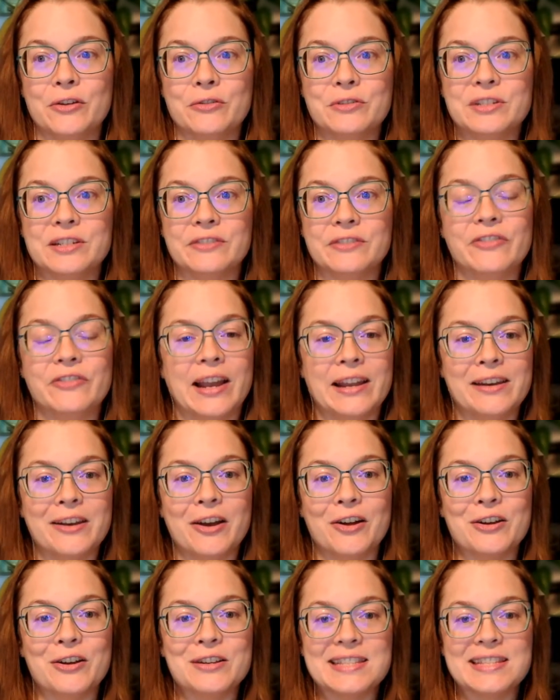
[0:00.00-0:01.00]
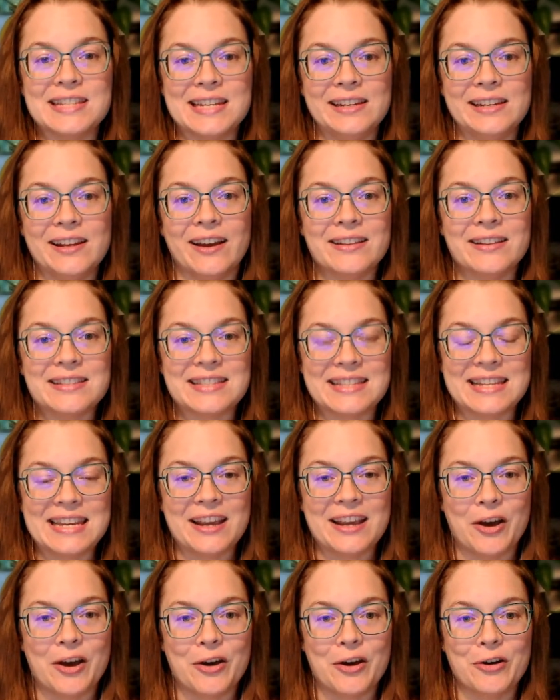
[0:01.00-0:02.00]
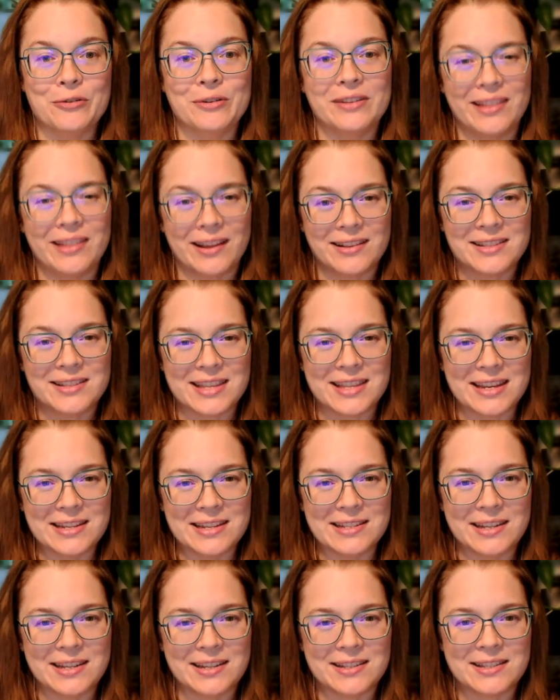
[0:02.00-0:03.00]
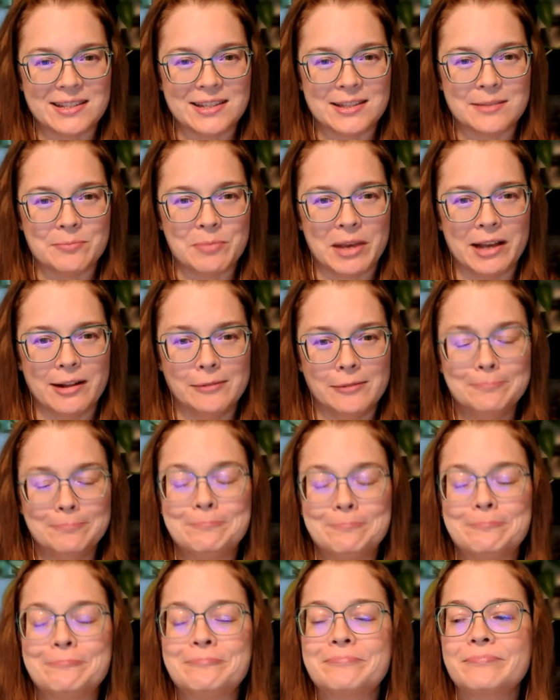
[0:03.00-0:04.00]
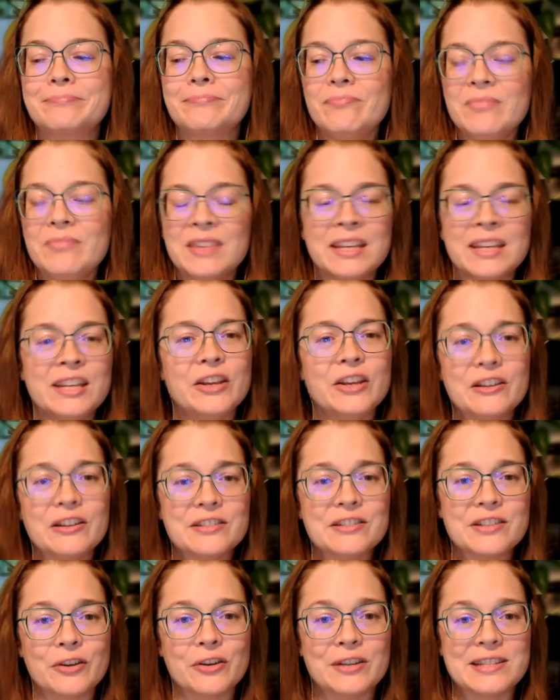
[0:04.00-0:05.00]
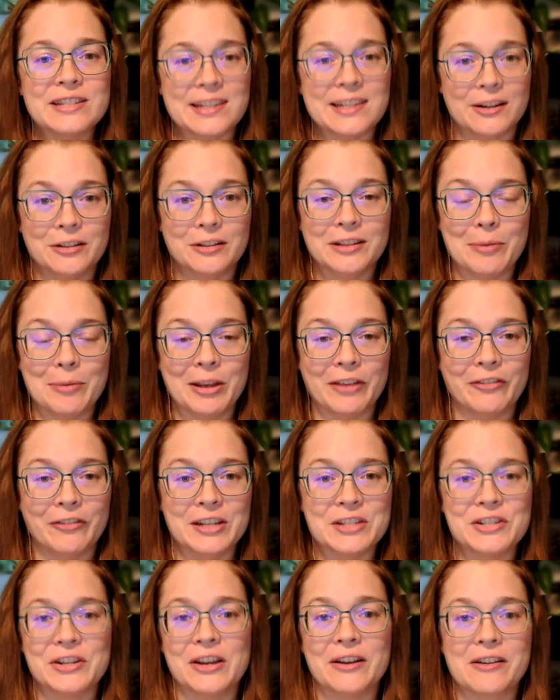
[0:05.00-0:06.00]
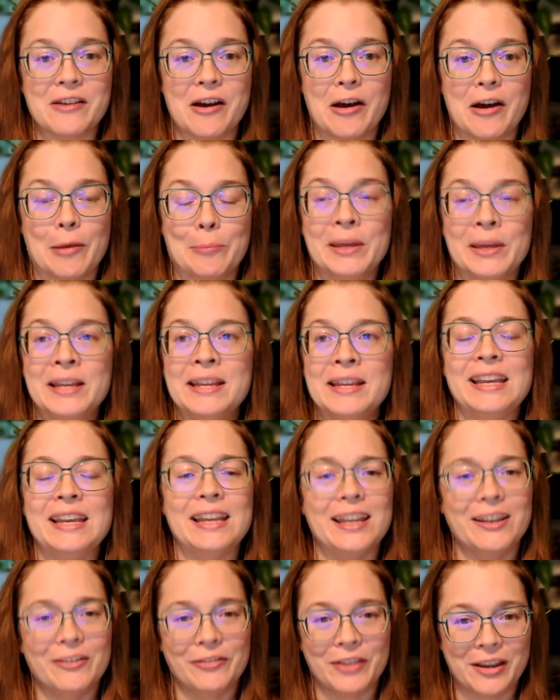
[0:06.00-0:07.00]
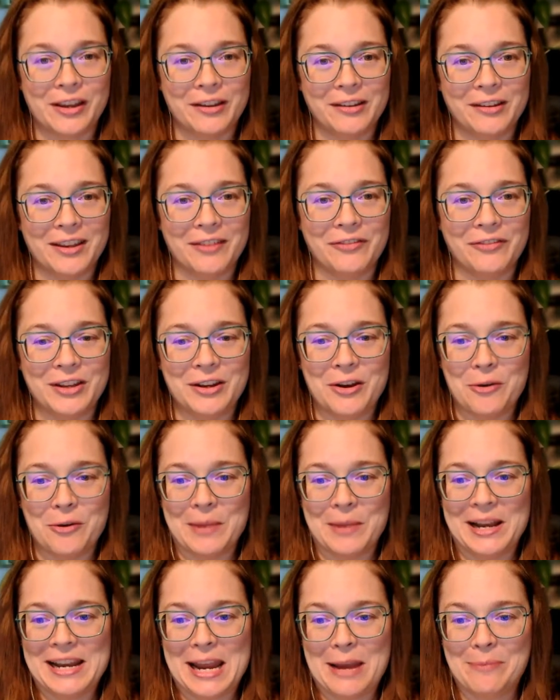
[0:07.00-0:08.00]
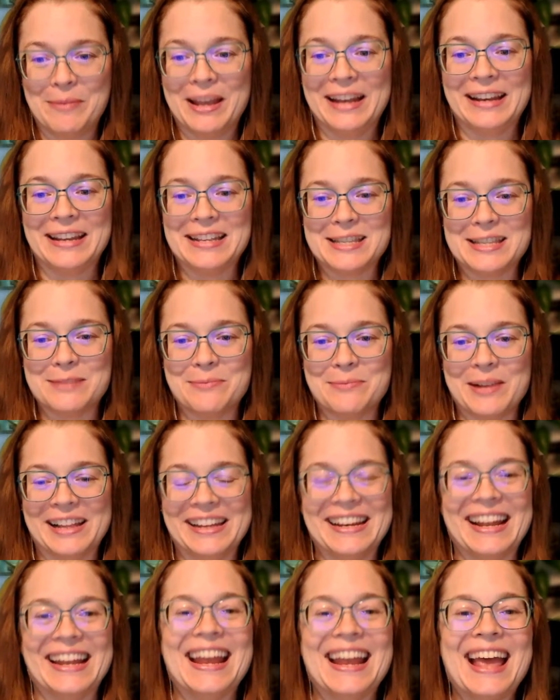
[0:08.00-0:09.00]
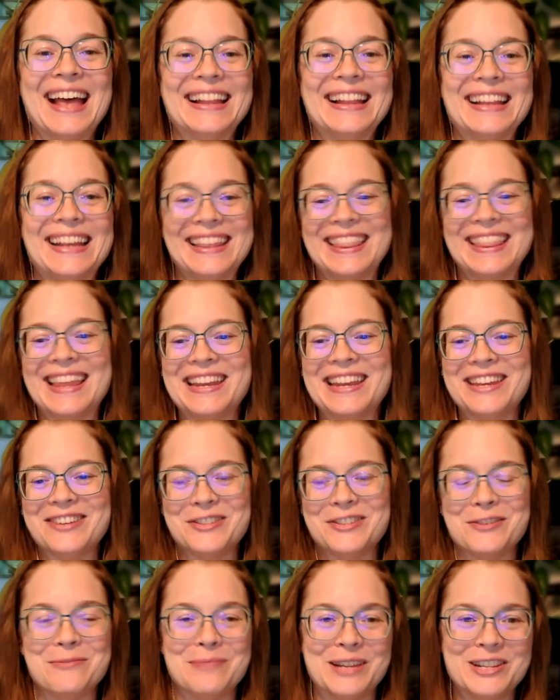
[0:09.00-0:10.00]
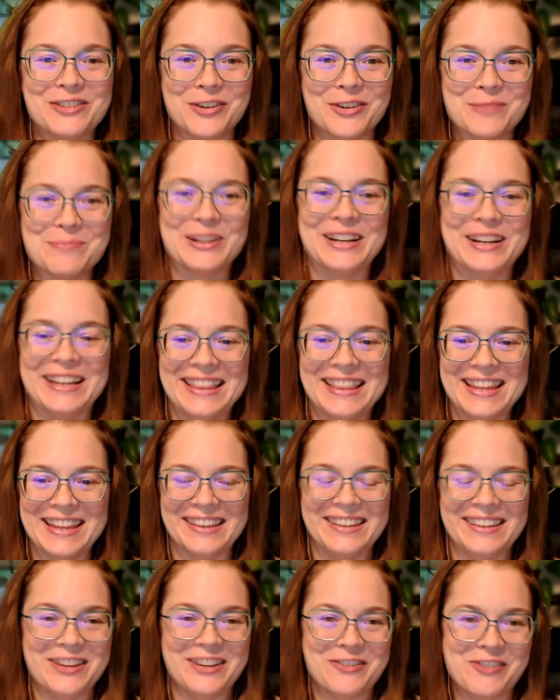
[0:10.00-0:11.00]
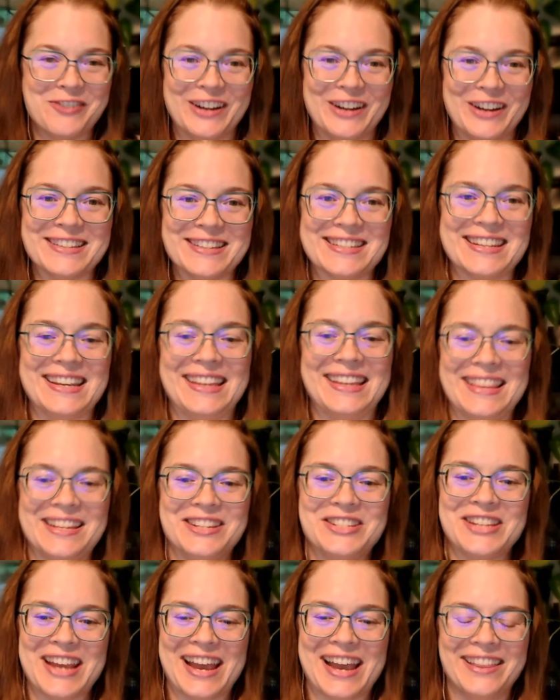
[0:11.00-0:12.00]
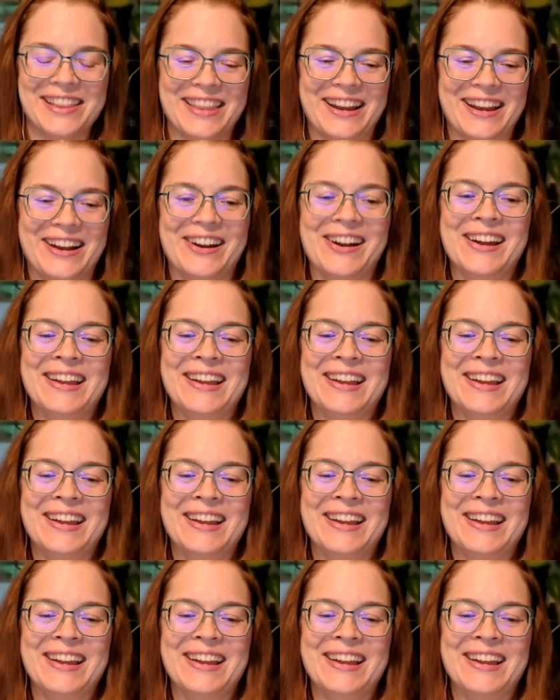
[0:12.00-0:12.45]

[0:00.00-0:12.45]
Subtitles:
You can go to findrc.co. That's the easiest to spell. You can also go to saralobakevich.com if you know my name and can spell it. And Ellie, thank you so much for putting the URLs in the chat there.